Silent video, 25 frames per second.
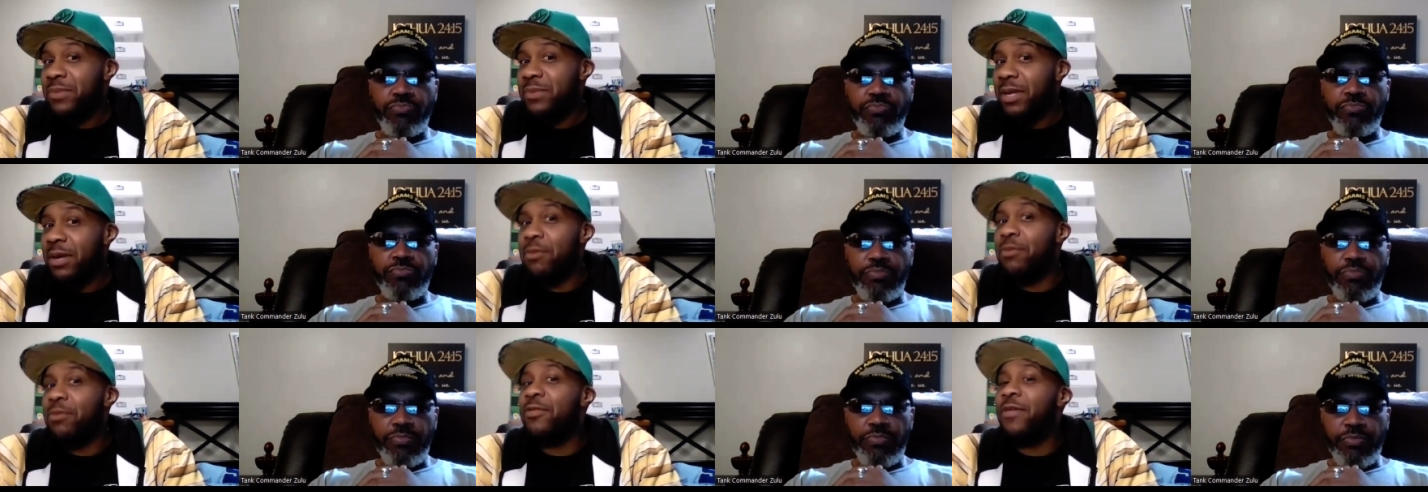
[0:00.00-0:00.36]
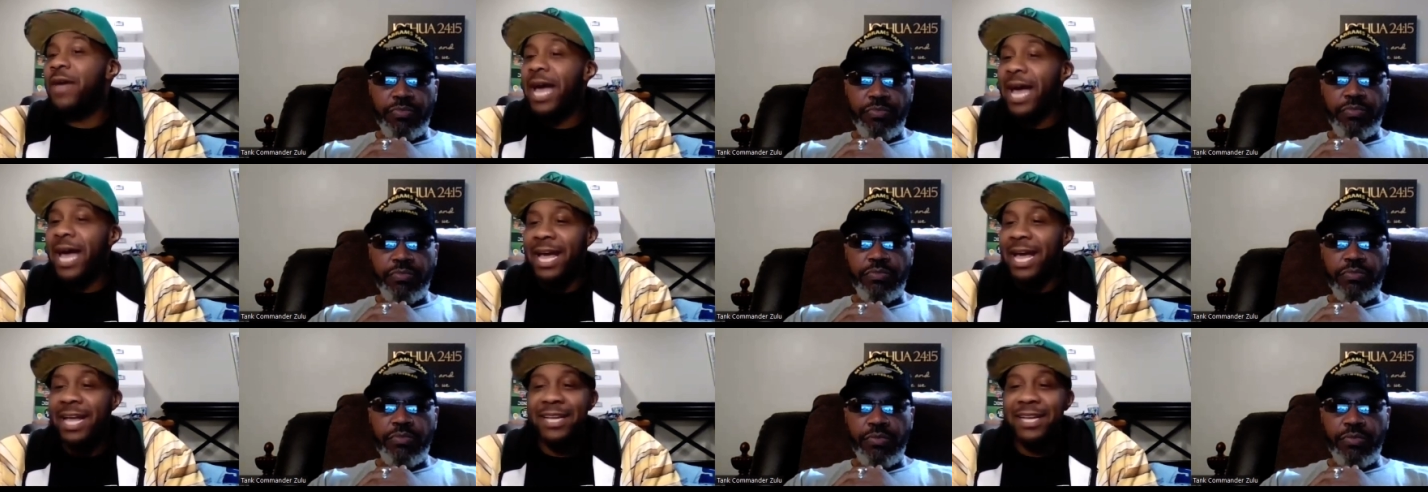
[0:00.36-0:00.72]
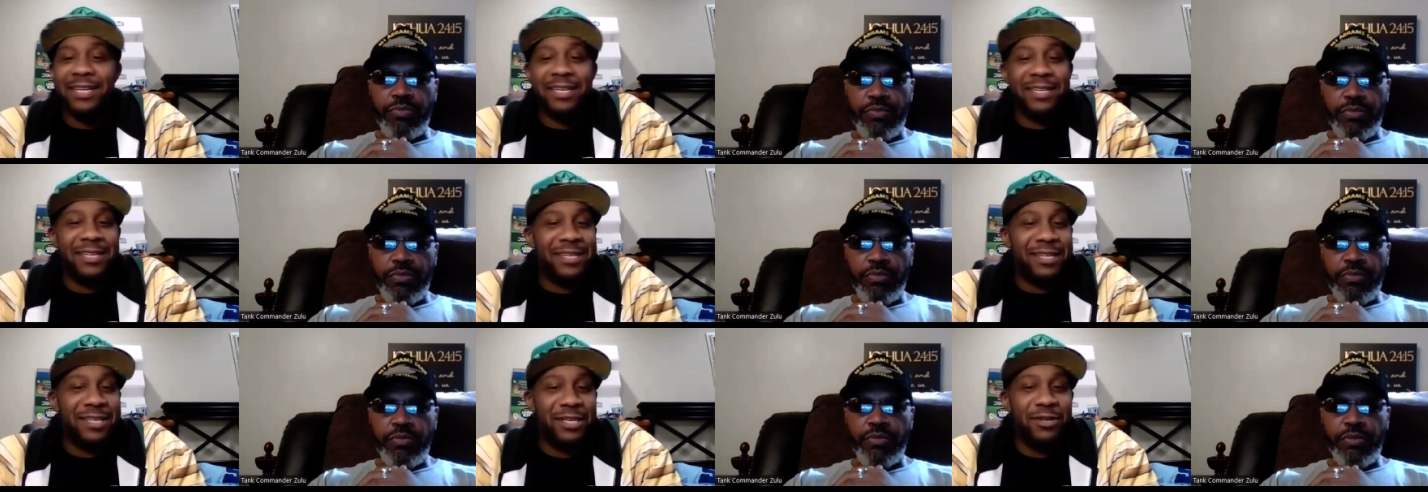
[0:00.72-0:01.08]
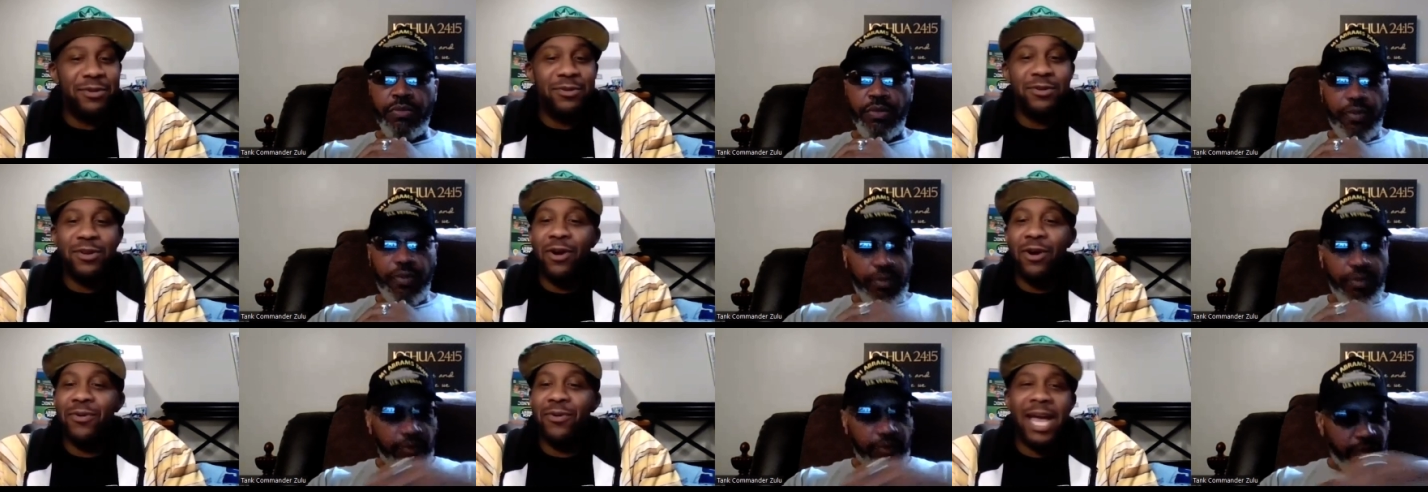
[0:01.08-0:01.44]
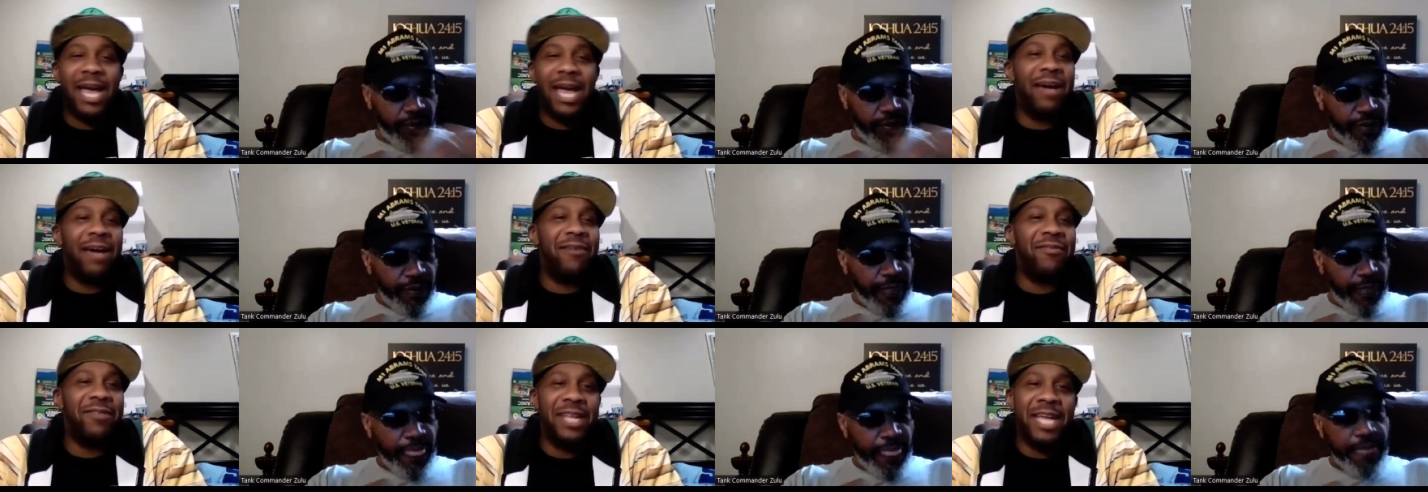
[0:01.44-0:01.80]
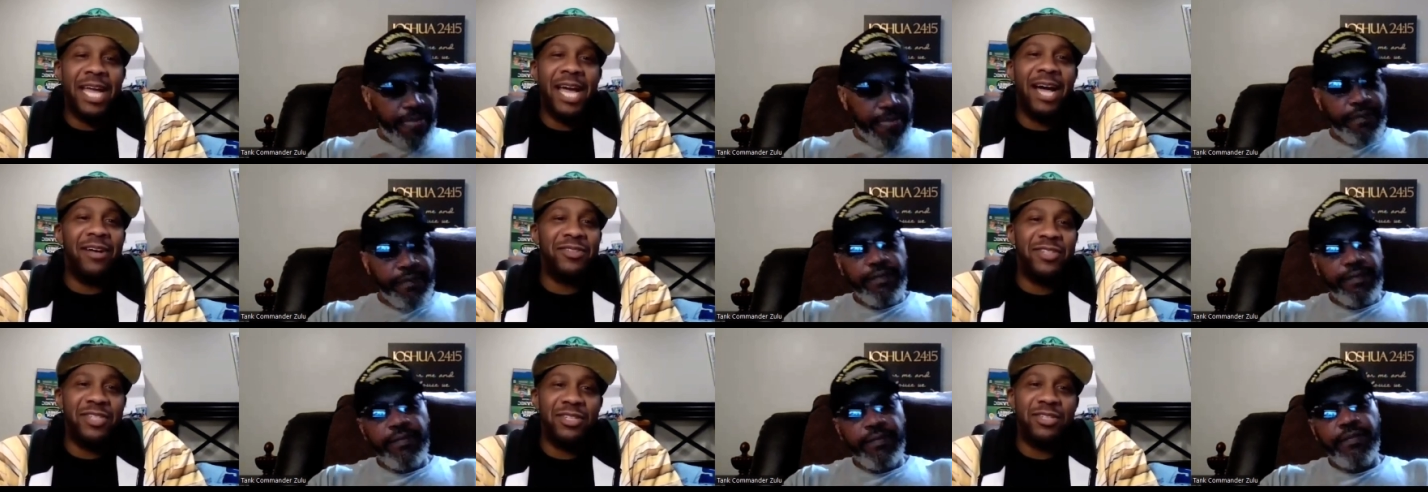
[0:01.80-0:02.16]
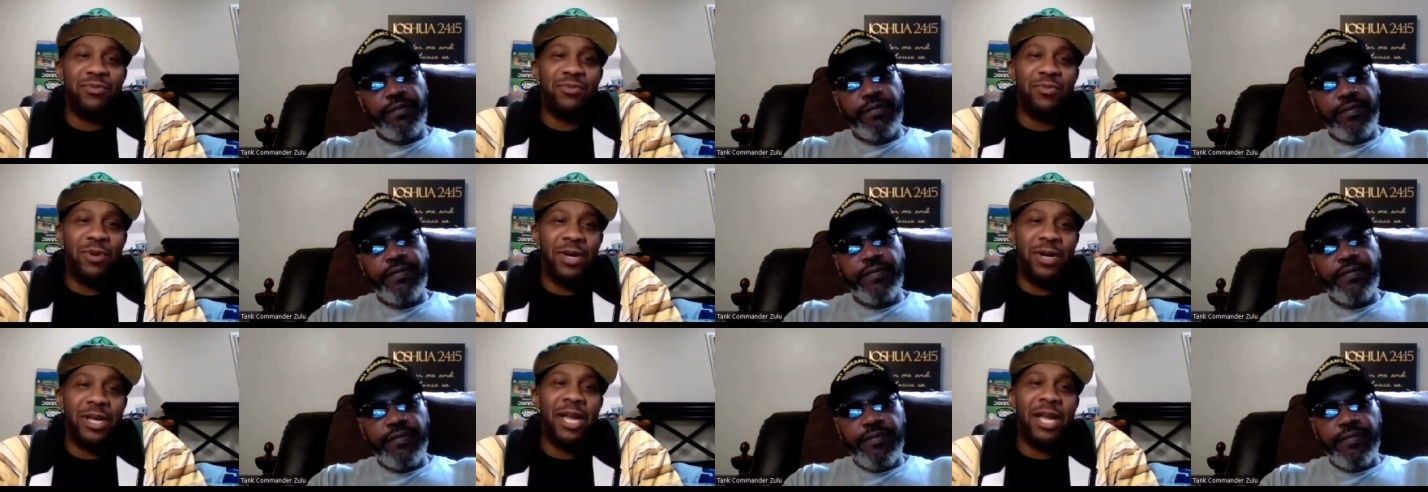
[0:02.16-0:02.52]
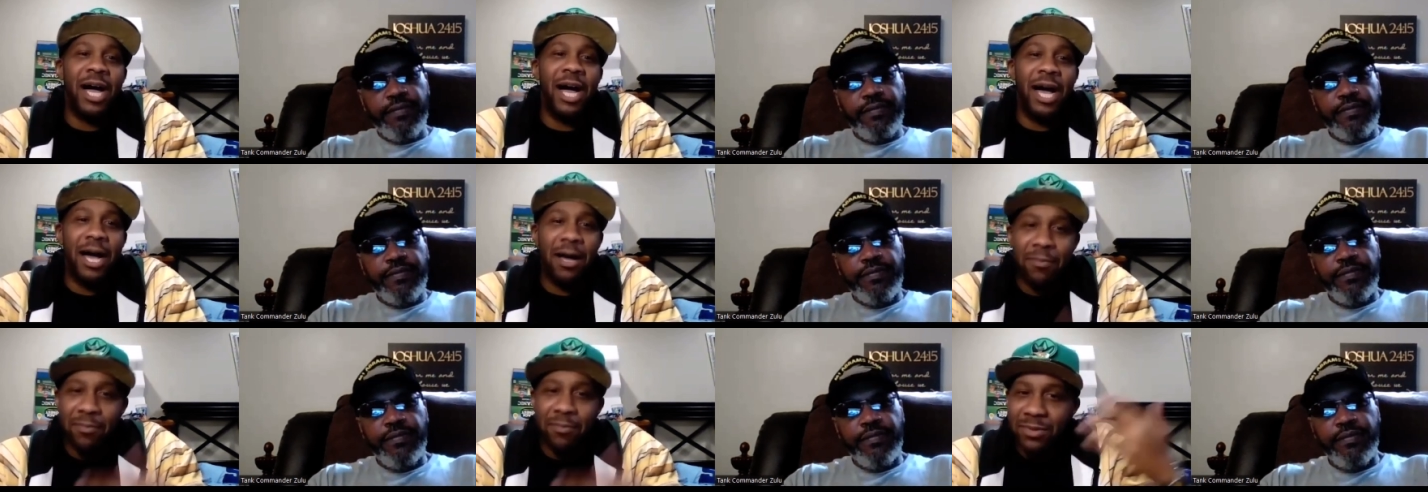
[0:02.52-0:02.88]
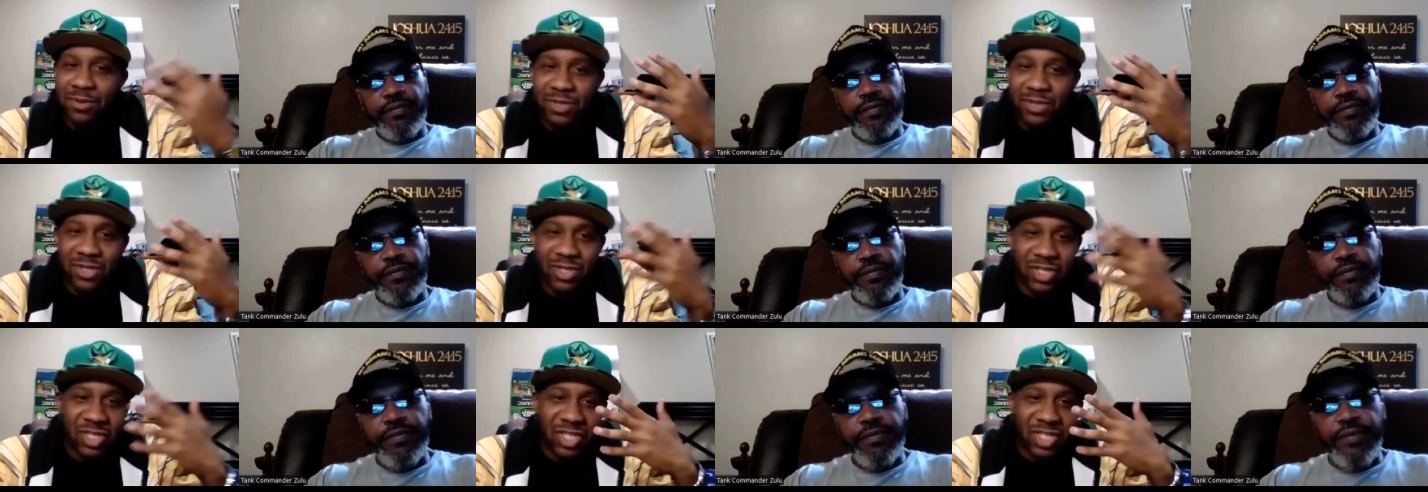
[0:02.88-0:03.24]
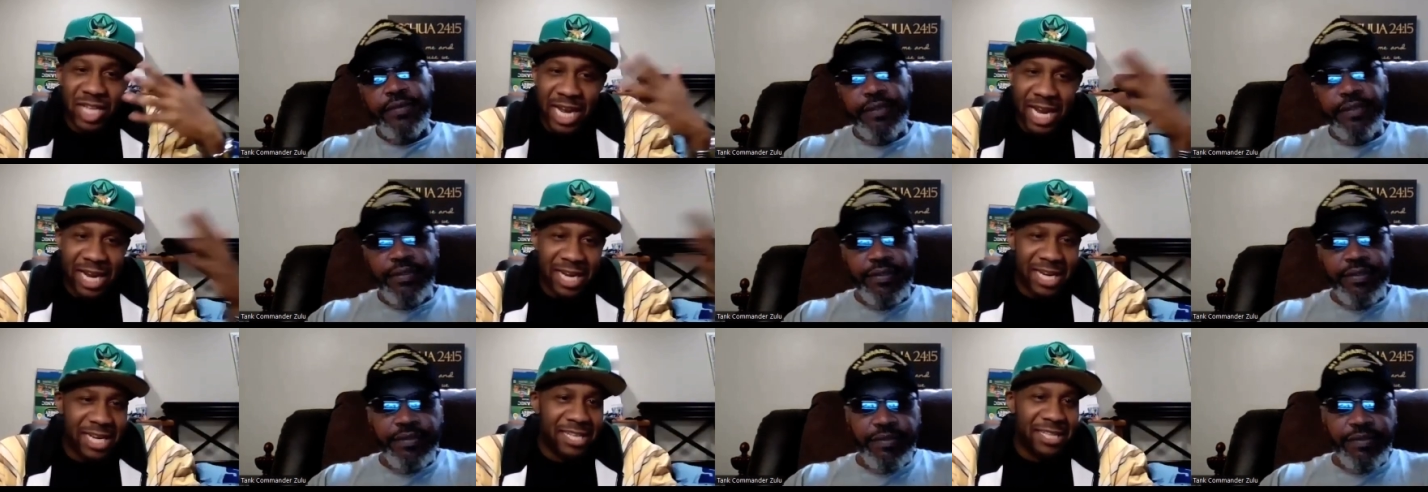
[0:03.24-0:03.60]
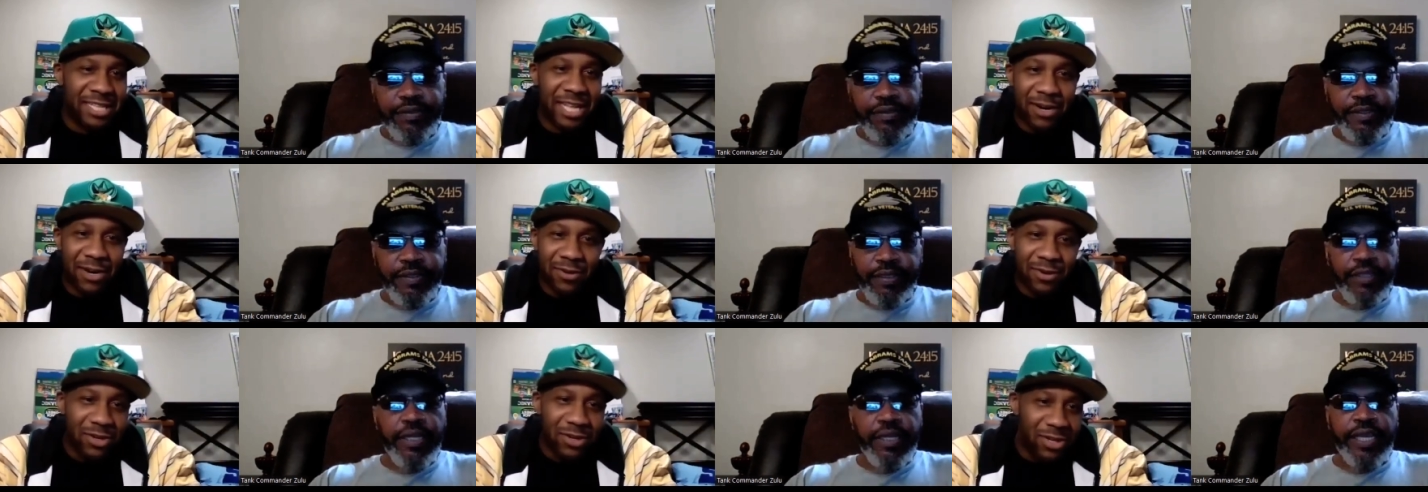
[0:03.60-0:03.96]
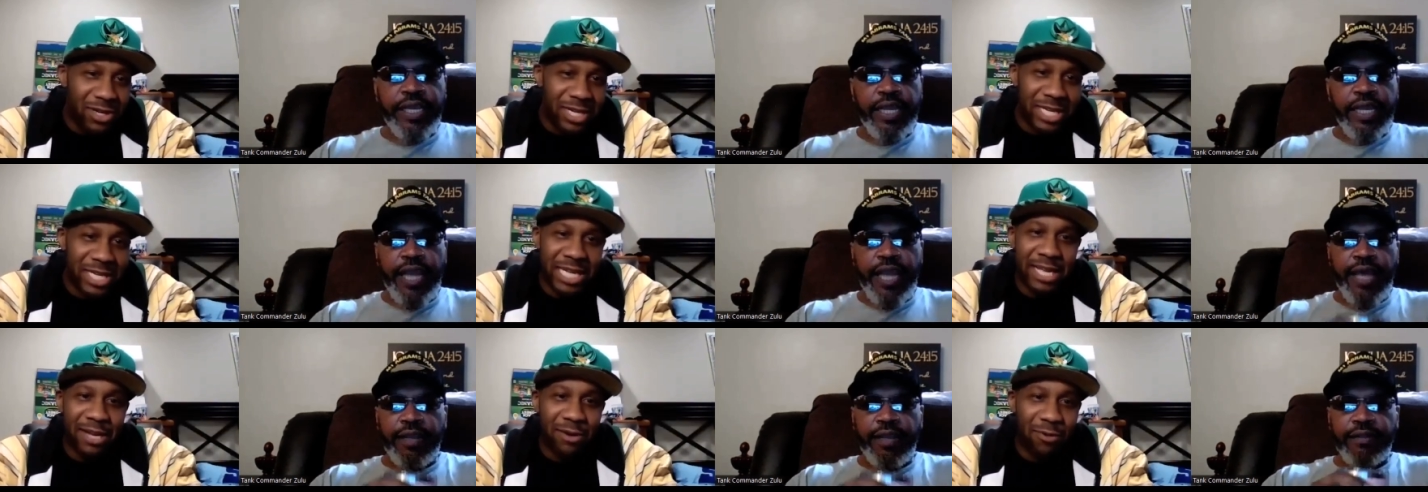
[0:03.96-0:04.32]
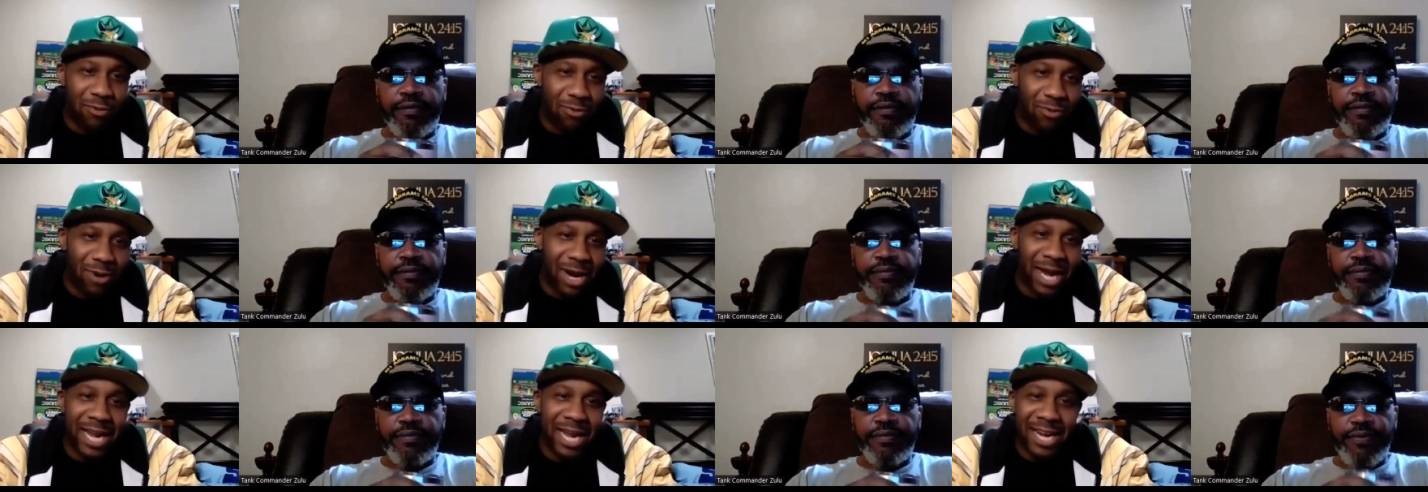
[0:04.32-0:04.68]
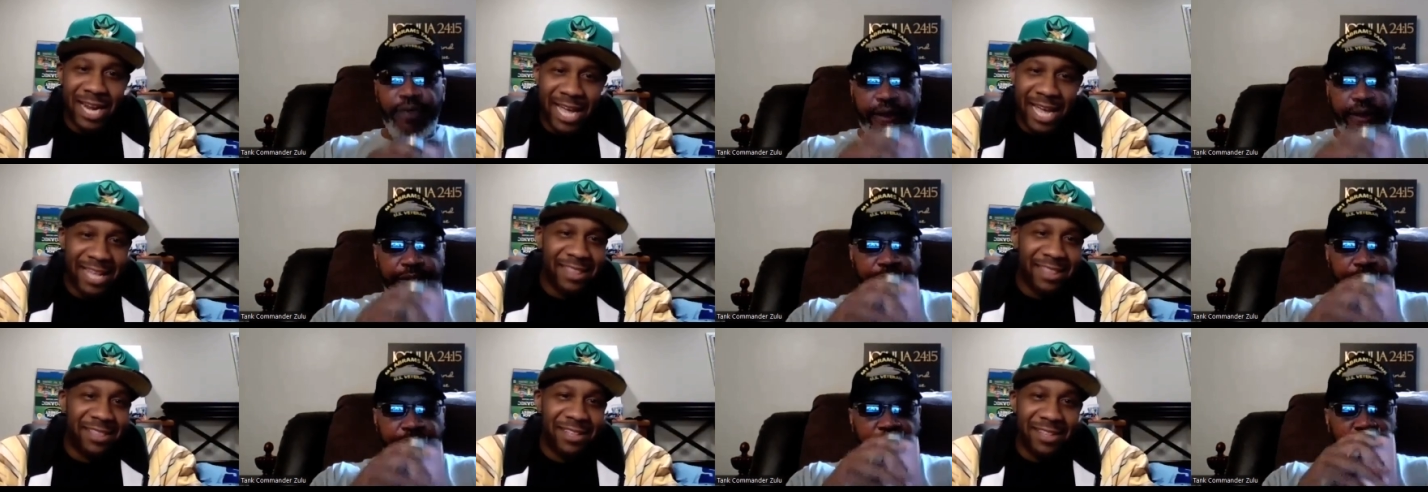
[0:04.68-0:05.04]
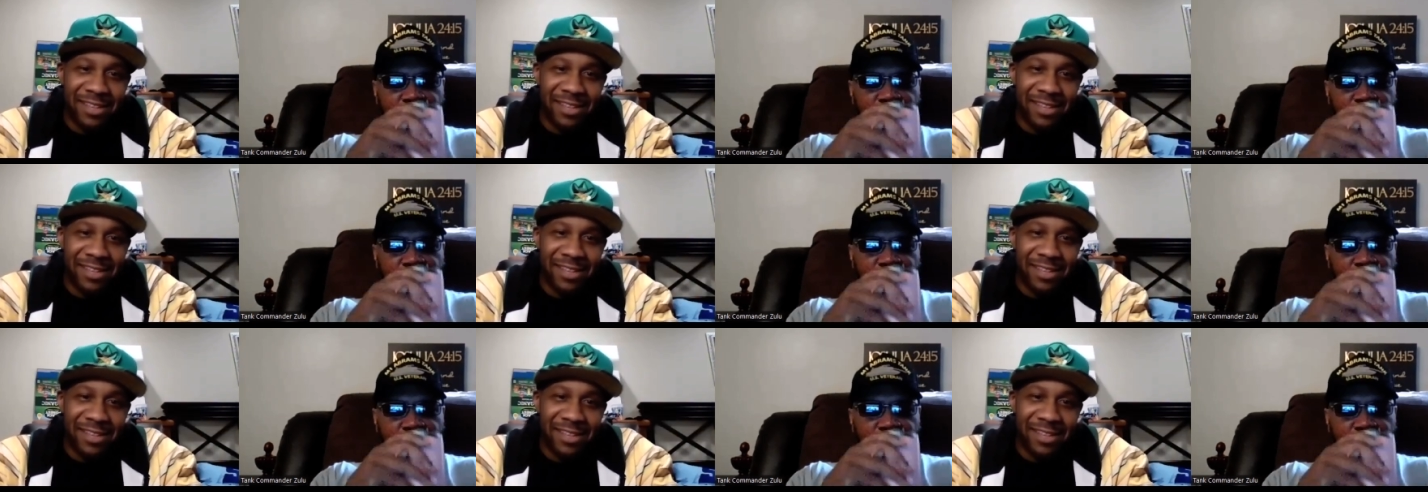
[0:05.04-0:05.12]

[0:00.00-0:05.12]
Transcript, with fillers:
Speaker 1: that you don't have any houses when I'm standing there looking right at the